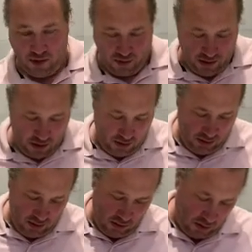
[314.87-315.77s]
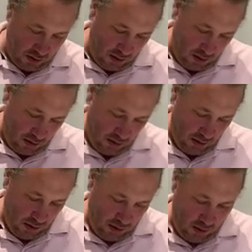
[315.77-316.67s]
things.
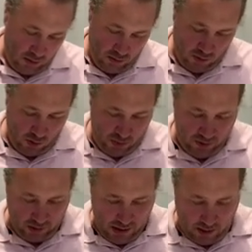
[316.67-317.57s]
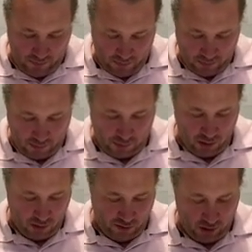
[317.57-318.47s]
Rump of lamb.
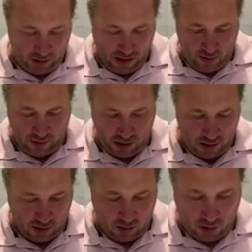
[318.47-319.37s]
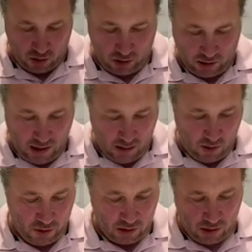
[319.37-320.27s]
Beautiful lamb this, Yorkshire lamb,
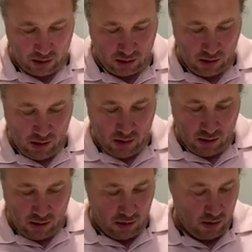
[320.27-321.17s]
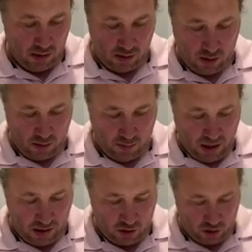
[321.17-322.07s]
obviously. It's
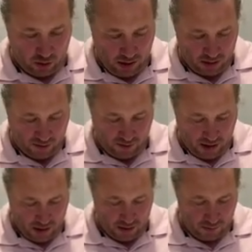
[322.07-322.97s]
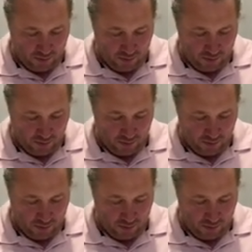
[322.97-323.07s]
pasture, grass-fed,